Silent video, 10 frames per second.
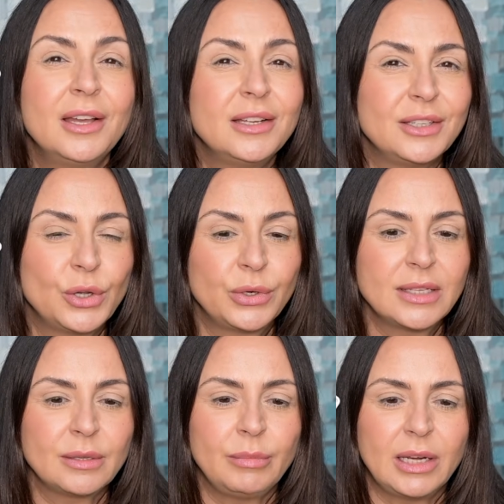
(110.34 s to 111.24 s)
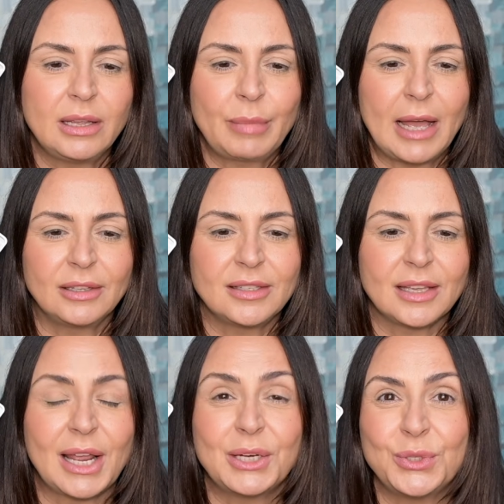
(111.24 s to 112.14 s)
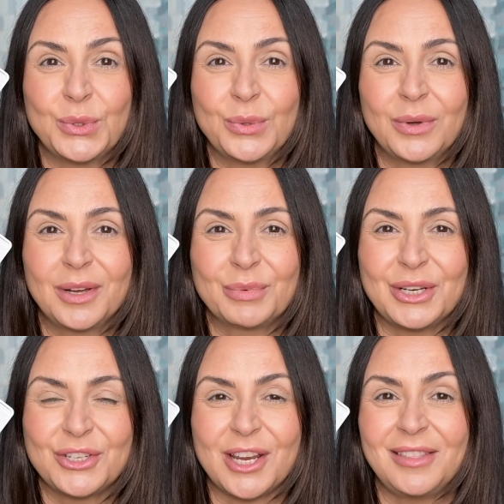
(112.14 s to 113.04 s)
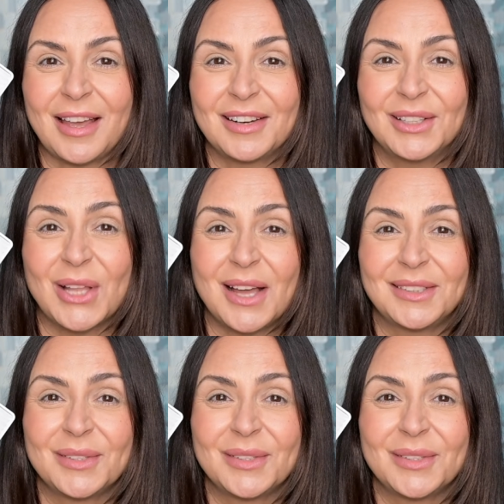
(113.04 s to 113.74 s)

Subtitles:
Denona's MIDI palettes, and I do appreciate that a lot.